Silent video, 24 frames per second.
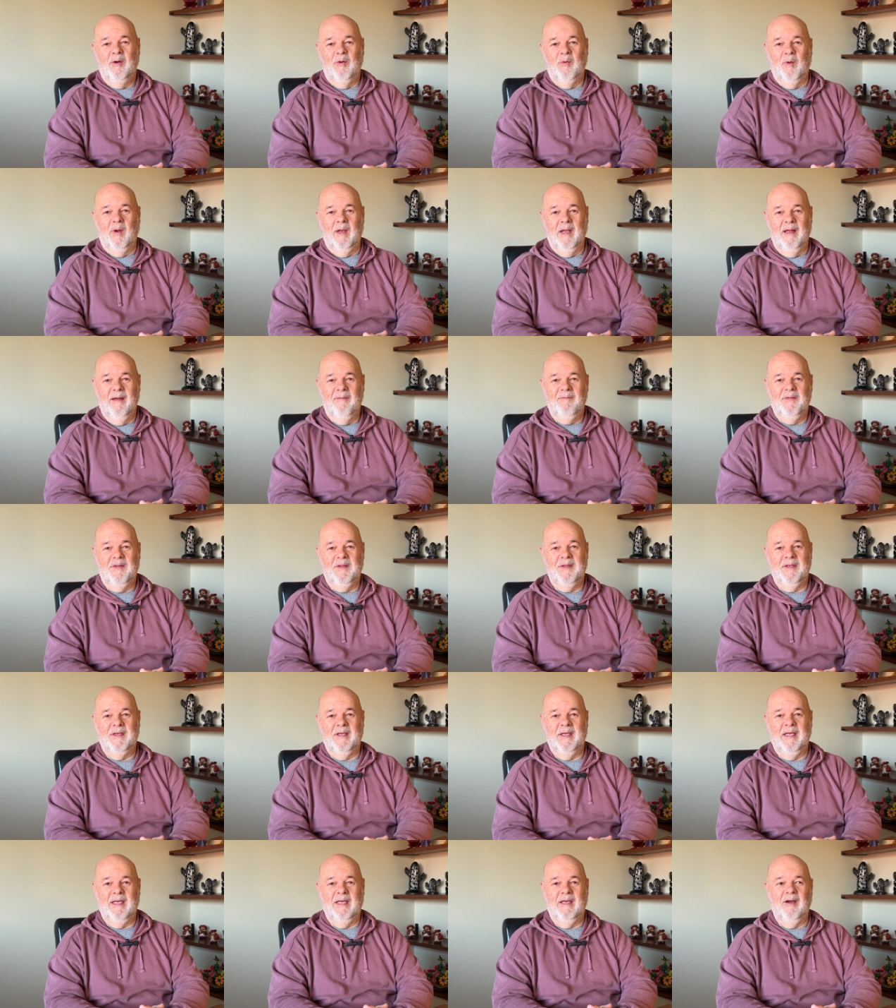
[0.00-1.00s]
We love
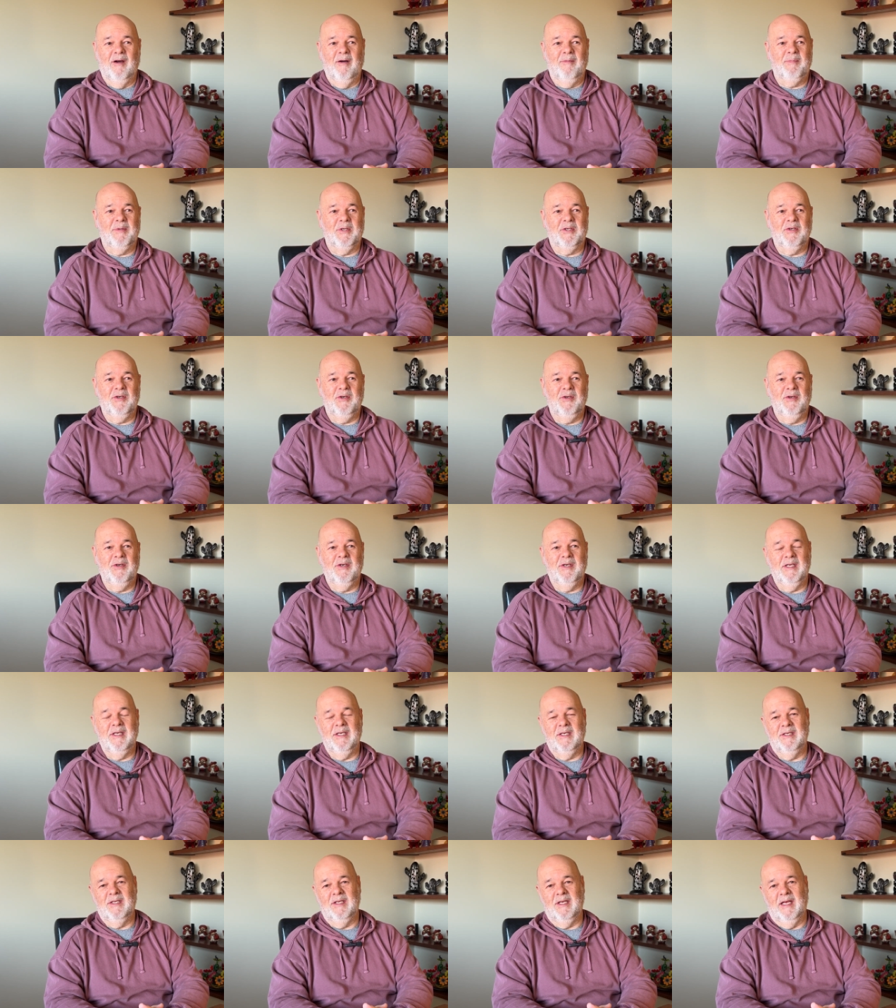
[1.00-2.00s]
the
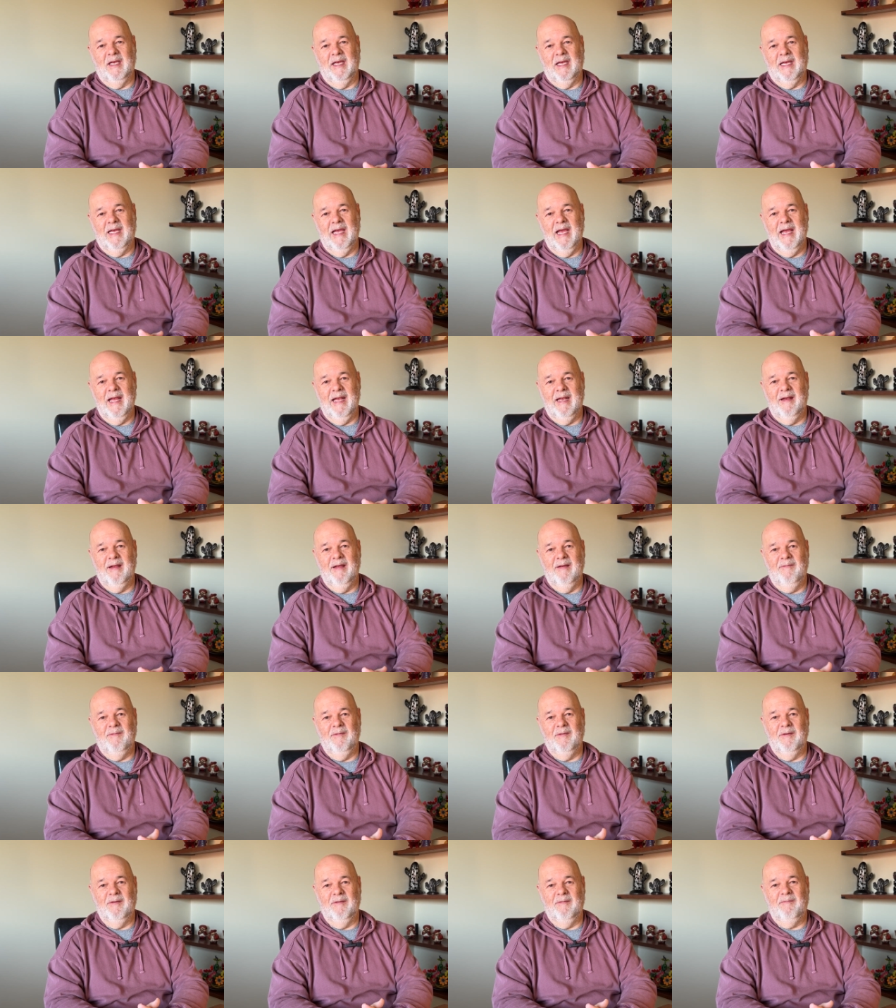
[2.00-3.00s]
opportunities that you get
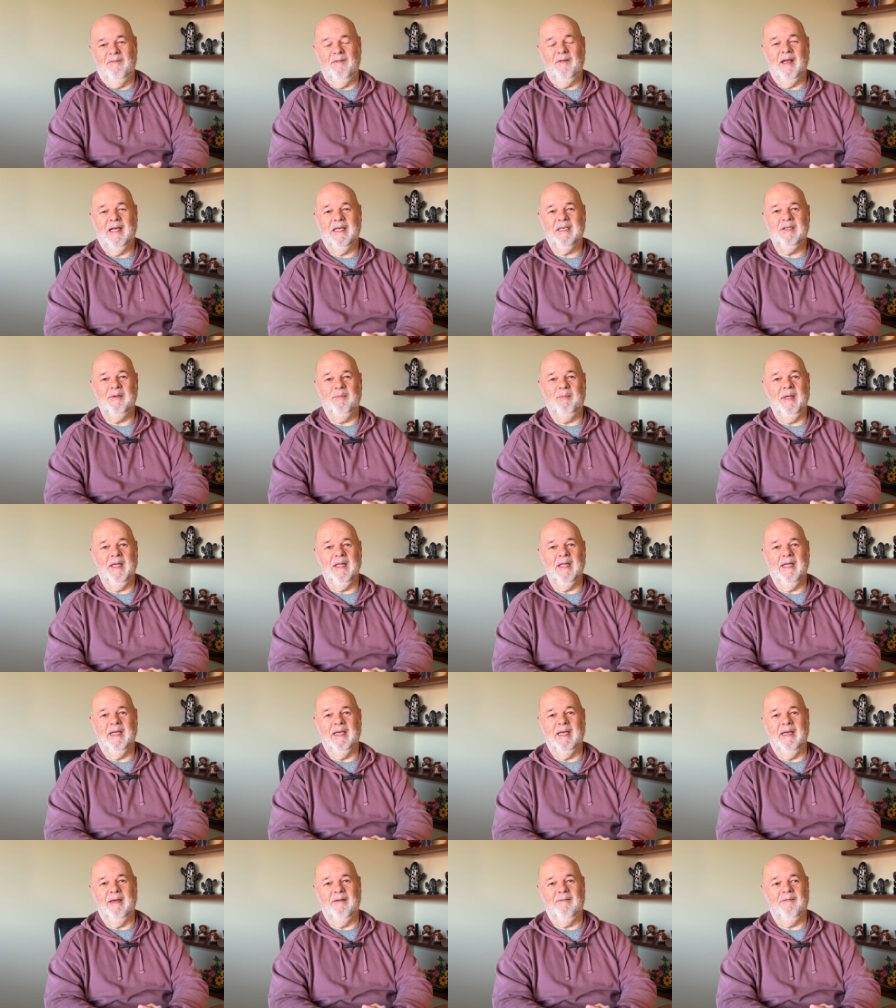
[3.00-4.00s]
for
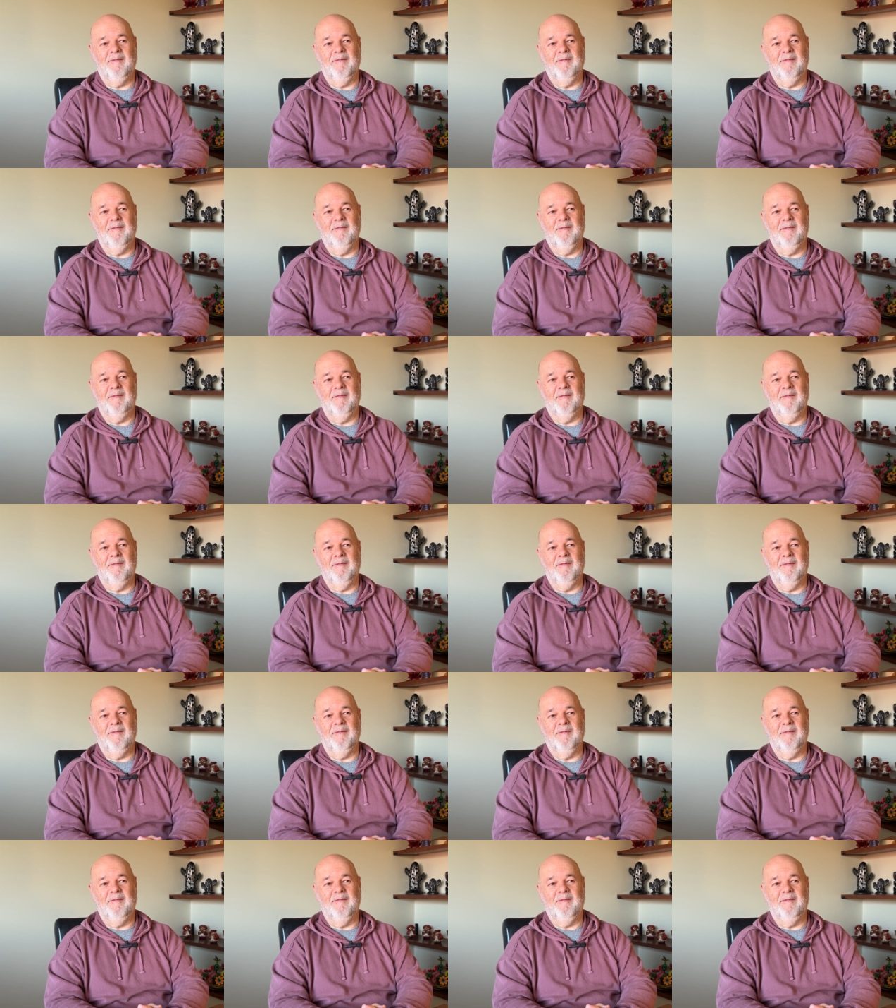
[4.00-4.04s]
flexibility,